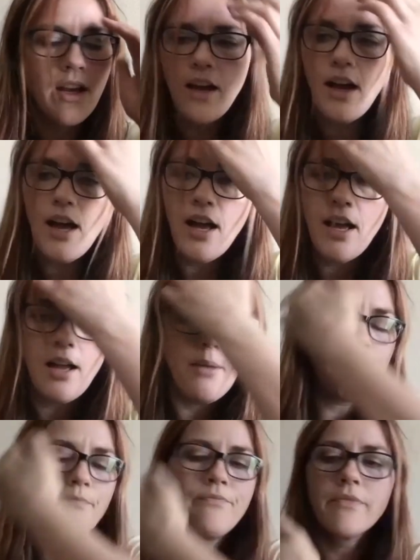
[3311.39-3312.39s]

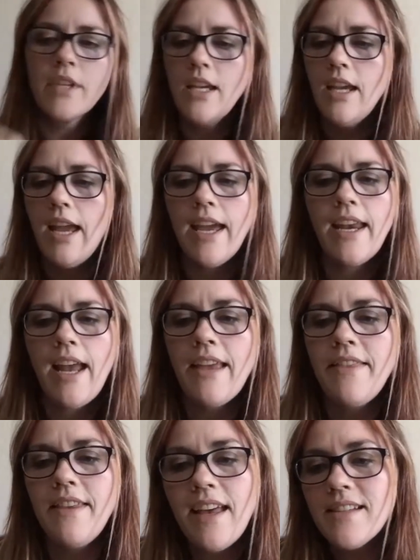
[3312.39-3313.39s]
And I
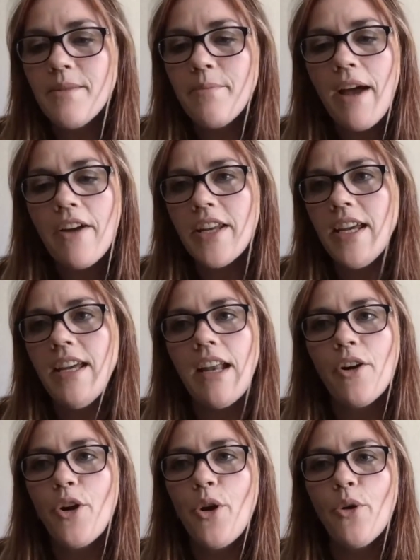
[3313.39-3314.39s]
think that's about it. I
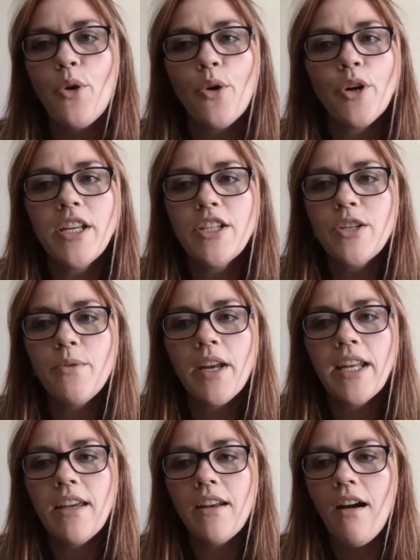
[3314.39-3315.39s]
don't know, Courtney, do you want
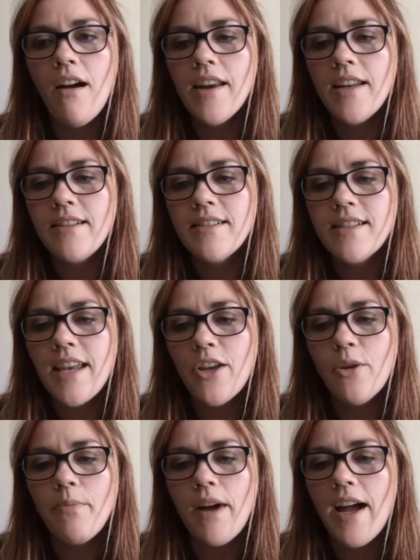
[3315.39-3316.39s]
to get on and say
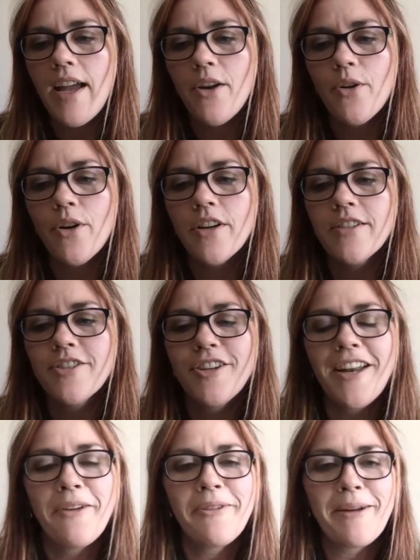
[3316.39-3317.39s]
goodbye, or should
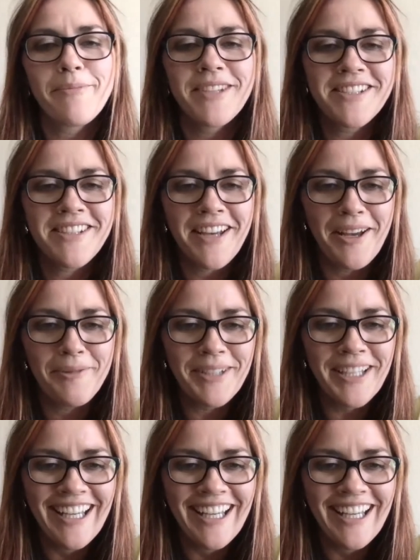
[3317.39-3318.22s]
I wrap this up?